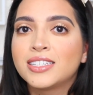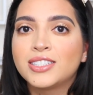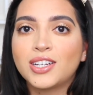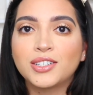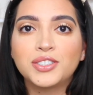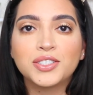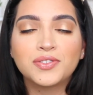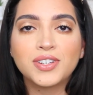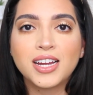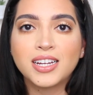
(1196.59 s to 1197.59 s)
talk to your
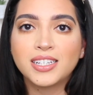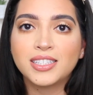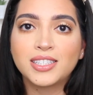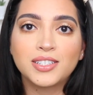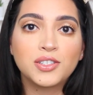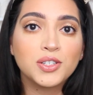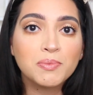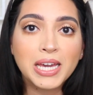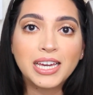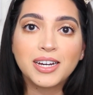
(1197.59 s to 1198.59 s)
friends, do
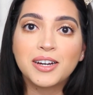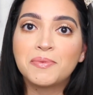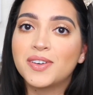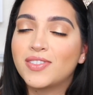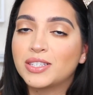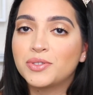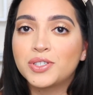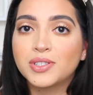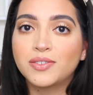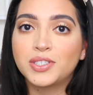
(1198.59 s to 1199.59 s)
makeup if that's what
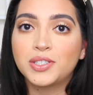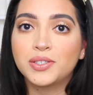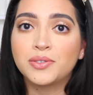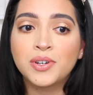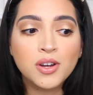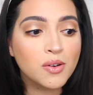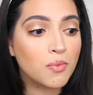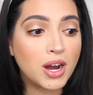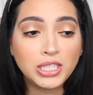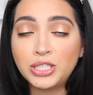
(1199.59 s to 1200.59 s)
you love to do.
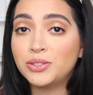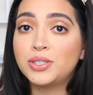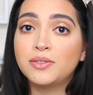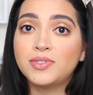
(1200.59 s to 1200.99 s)
Watch YouTube